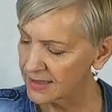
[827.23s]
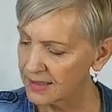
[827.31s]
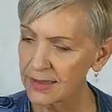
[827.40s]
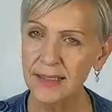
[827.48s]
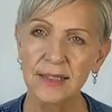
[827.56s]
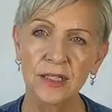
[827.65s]

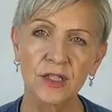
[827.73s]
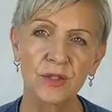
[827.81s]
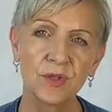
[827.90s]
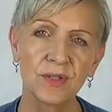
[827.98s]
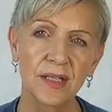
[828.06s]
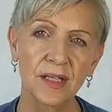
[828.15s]
Listening to
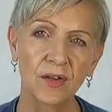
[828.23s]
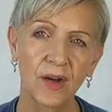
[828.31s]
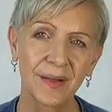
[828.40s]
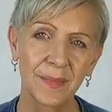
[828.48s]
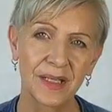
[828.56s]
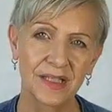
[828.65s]
music,
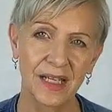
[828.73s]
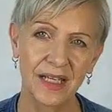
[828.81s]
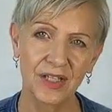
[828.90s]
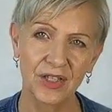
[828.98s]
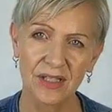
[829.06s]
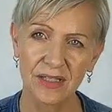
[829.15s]
guided
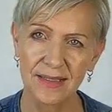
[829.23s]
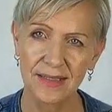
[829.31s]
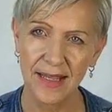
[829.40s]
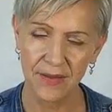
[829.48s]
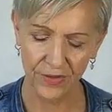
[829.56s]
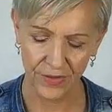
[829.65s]
meditation,
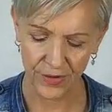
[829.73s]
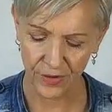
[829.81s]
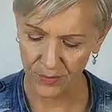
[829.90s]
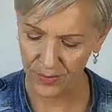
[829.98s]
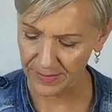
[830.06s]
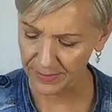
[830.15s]
sound
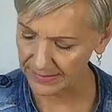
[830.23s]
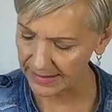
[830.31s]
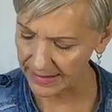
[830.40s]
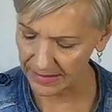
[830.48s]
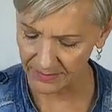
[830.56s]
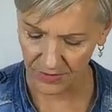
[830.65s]
therapy,
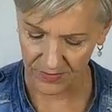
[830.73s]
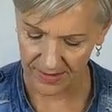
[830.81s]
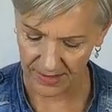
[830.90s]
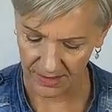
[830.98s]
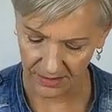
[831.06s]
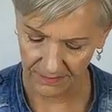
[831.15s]
playing
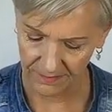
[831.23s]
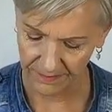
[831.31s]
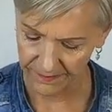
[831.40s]
music.